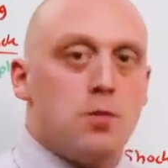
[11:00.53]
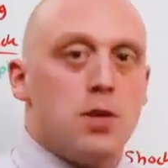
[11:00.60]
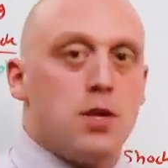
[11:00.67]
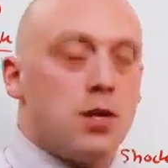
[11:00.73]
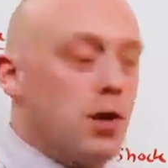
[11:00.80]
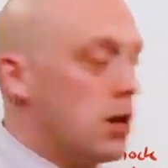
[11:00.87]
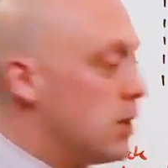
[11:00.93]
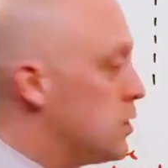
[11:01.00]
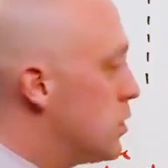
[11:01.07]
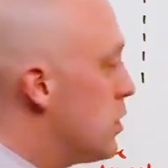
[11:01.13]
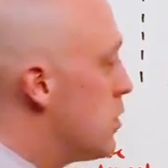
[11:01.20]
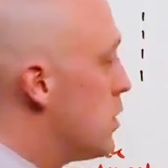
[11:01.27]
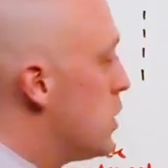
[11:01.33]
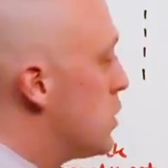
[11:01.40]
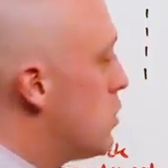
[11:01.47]
because
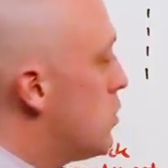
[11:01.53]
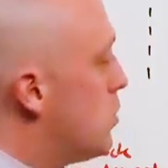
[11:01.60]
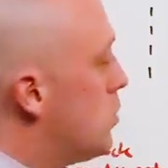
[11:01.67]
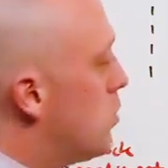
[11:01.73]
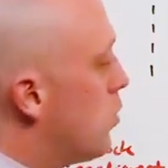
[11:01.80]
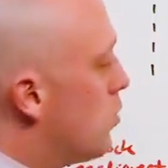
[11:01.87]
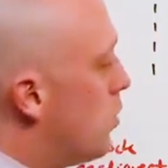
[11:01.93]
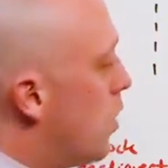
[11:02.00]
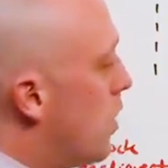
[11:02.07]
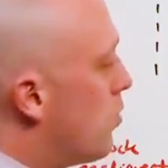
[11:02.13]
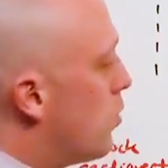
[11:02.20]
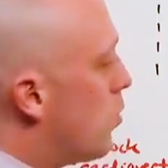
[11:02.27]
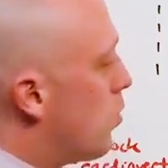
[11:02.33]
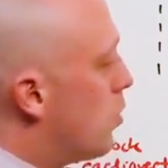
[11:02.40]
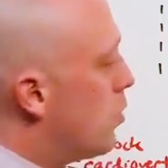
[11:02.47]
these
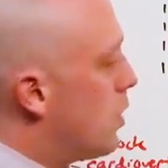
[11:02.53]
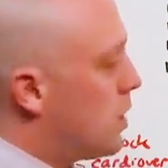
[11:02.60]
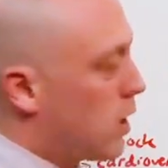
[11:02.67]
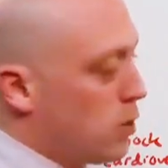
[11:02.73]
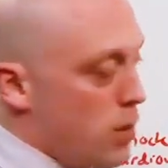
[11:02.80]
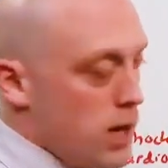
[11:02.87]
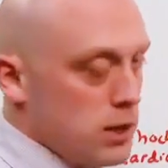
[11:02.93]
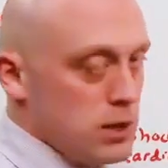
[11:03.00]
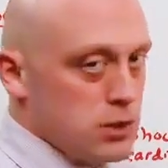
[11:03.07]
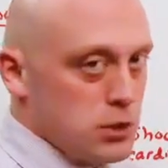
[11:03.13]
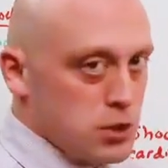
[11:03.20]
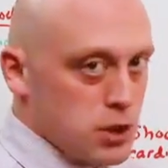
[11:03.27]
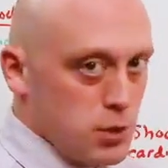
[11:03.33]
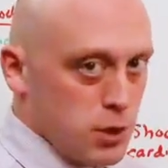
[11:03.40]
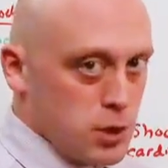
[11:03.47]
novel oral anticoagulants are
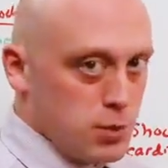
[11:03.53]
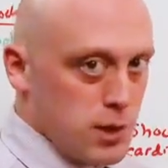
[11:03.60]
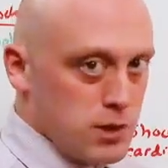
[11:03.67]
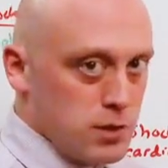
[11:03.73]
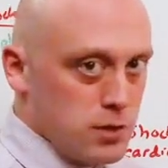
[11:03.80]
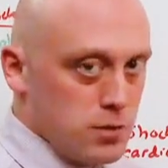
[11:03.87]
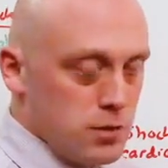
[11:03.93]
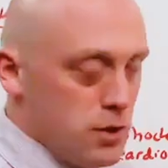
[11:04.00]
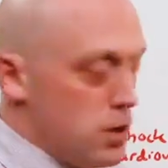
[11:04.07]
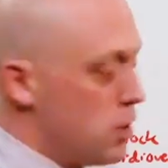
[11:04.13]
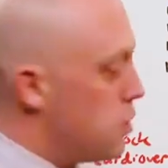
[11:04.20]
so expensive,